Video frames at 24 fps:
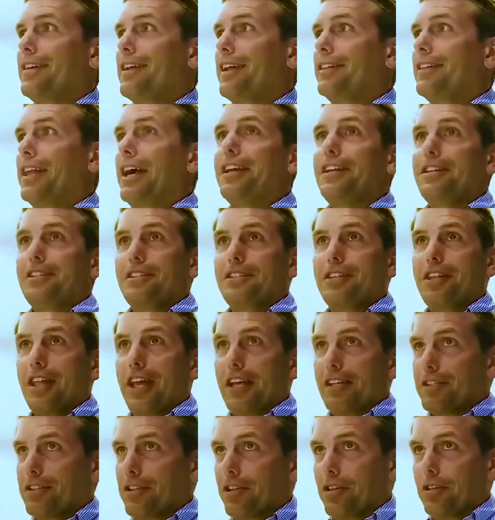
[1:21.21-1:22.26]
led us to
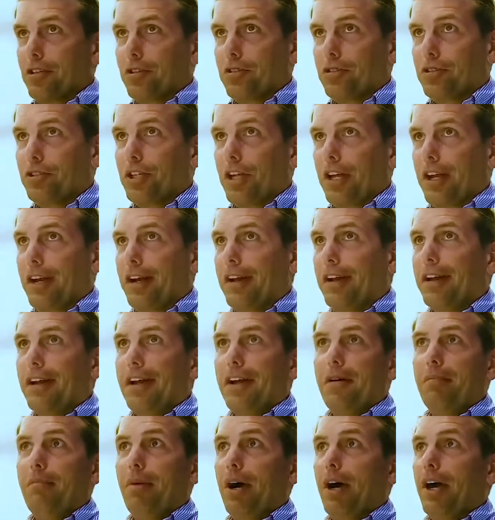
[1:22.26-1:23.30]
that solution,
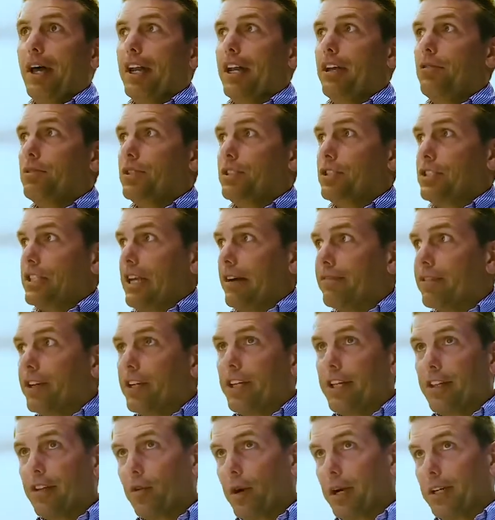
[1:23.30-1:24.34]
but it was
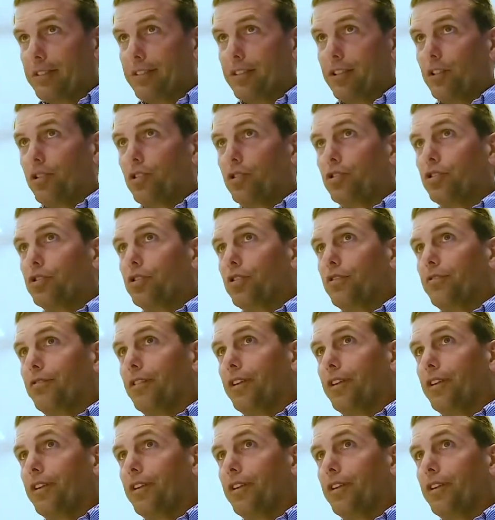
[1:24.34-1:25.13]
definitely the right solution for